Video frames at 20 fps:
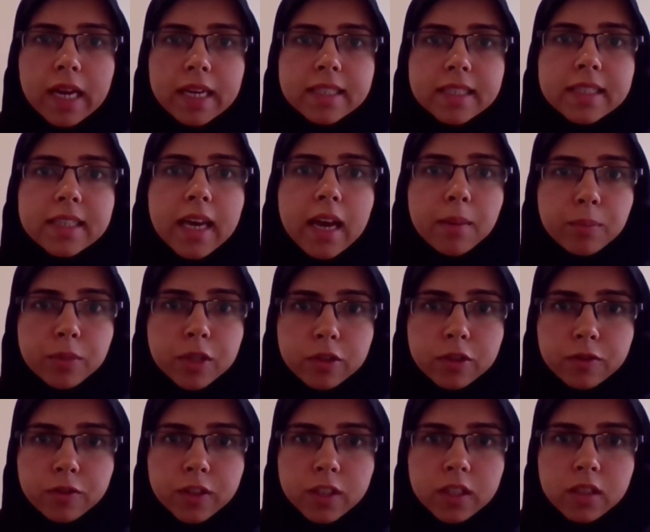as
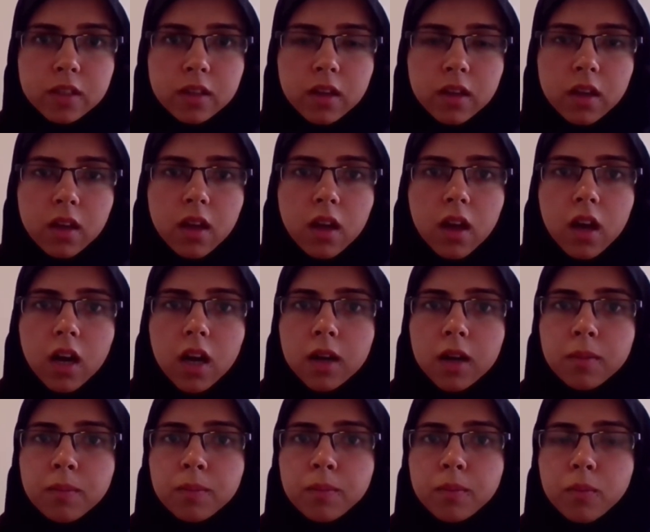captives
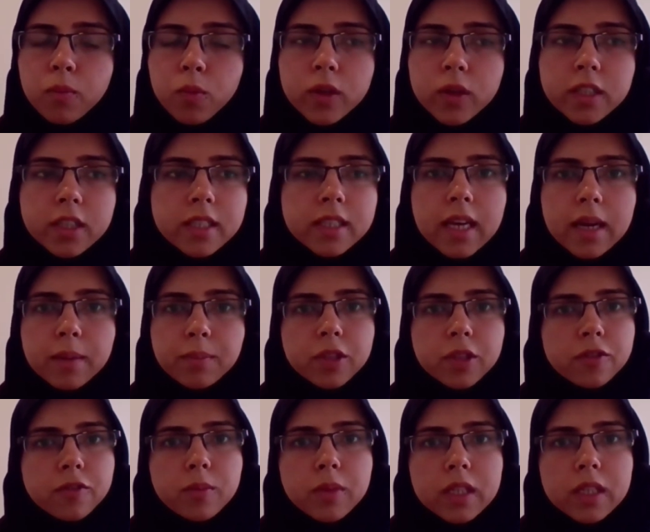um, what does
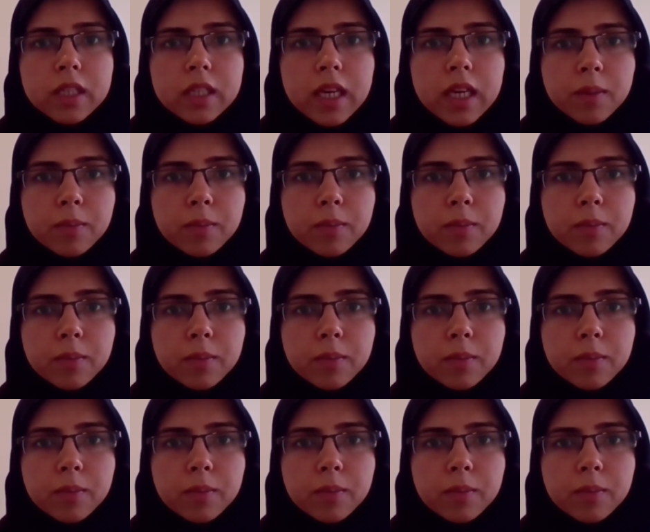captives mean?